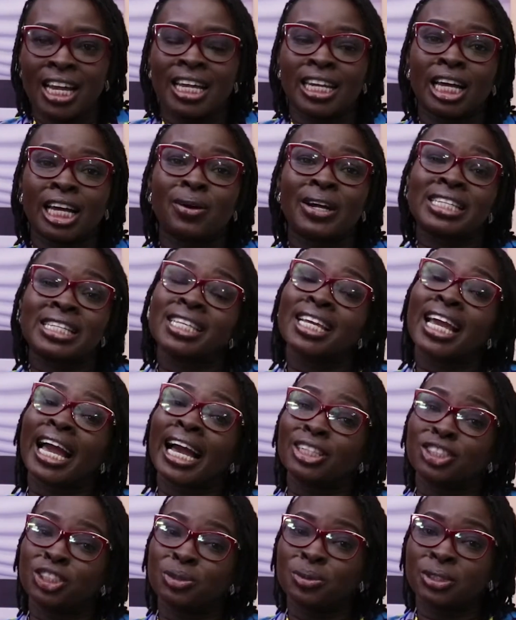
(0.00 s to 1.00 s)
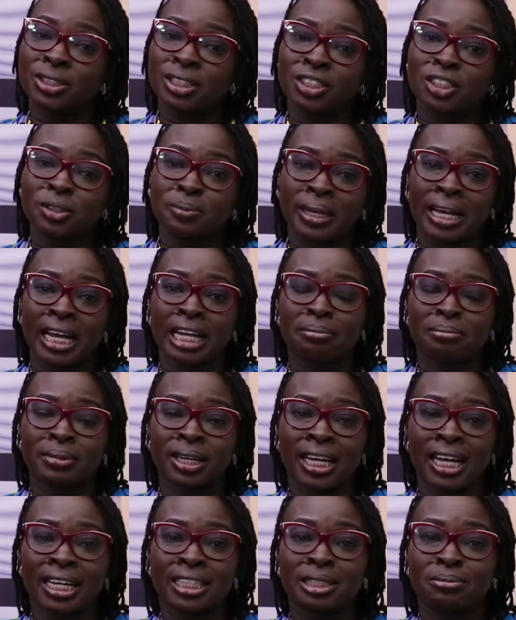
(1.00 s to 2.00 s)
Now, I say attributed to Mahatma
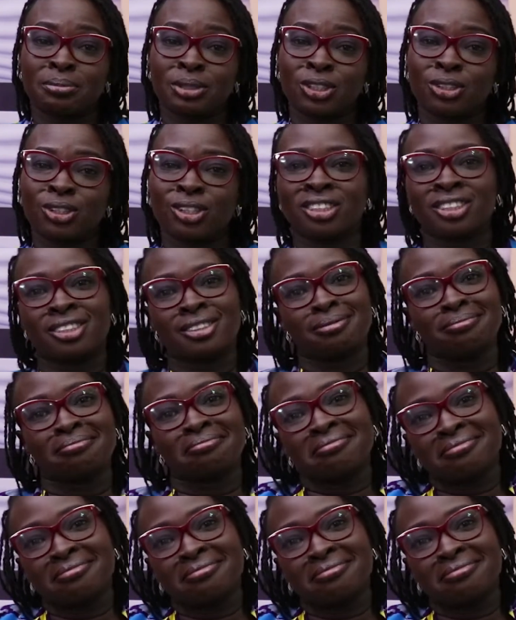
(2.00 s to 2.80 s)
Gandhi because